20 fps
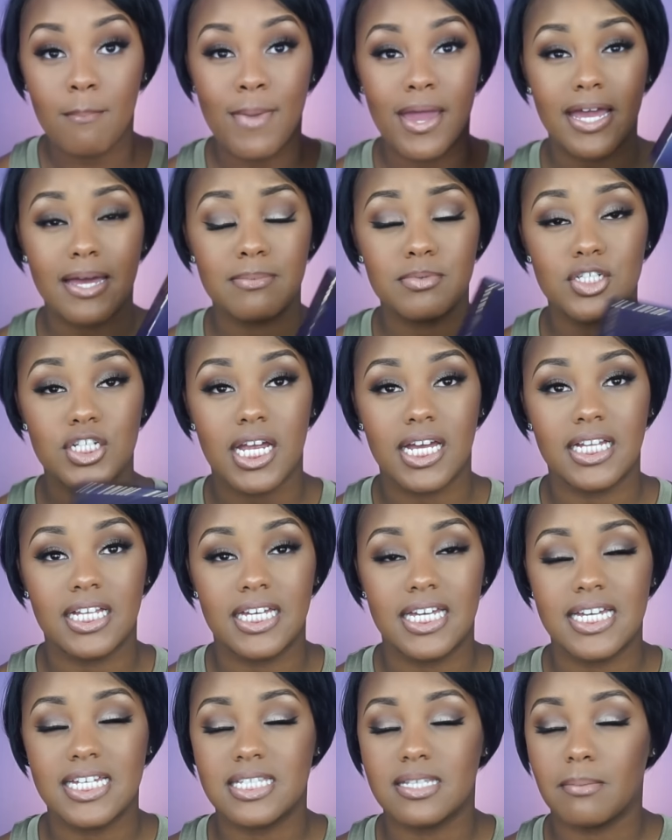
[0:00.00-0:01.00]

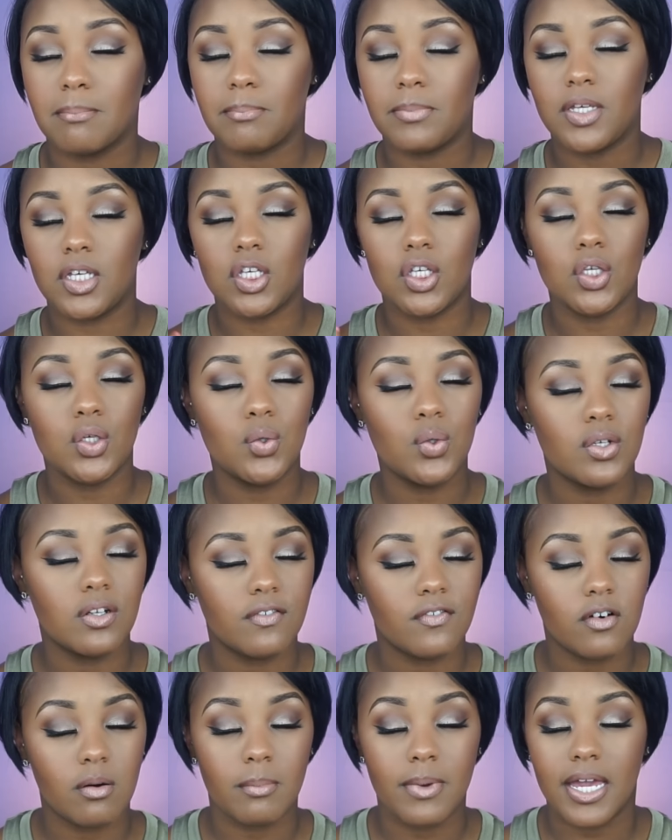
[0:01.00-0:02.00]
MakeupShayla is a
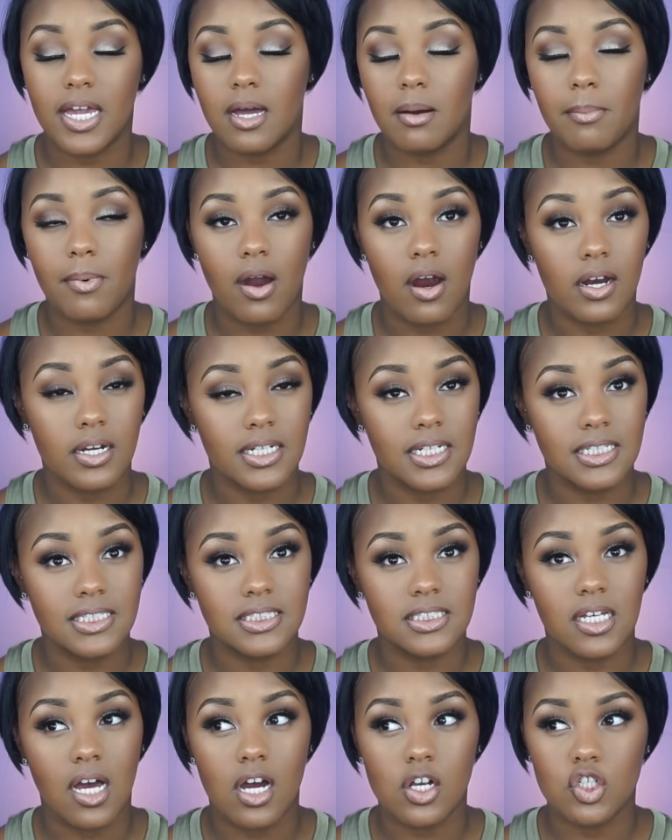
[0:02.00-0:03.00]
beautiful makeup
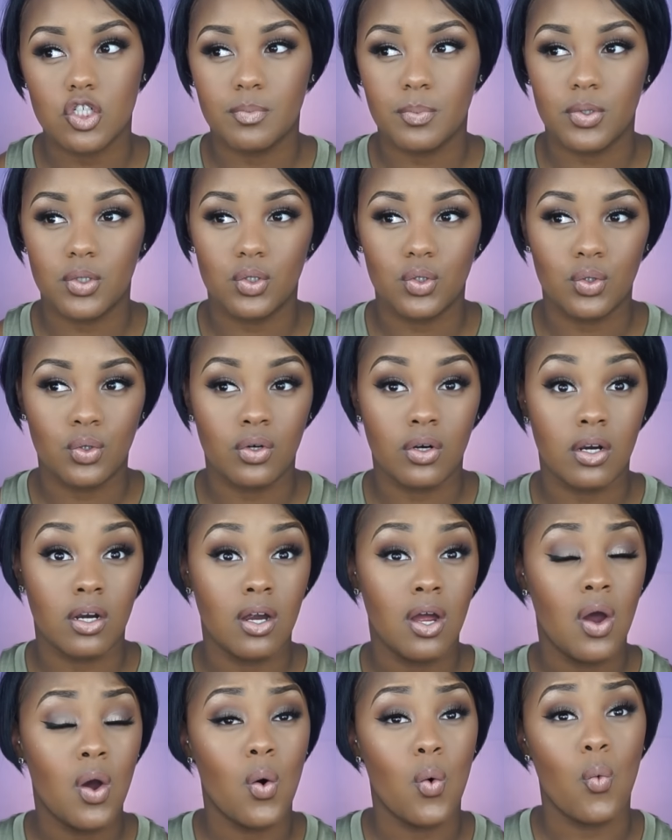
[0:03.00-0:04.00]
artist,
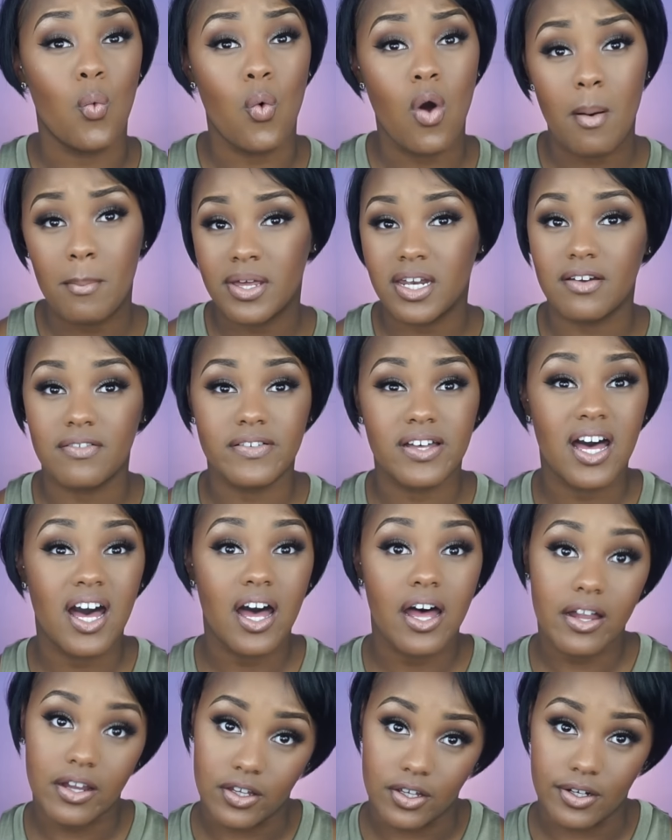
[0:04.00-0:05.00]
entrepreneur, woman of
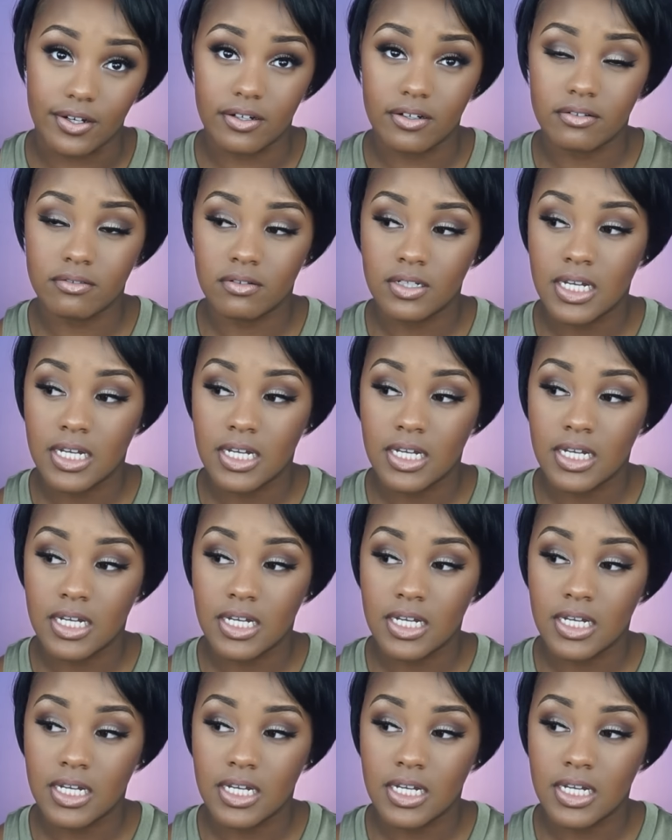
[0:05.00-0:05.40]
color.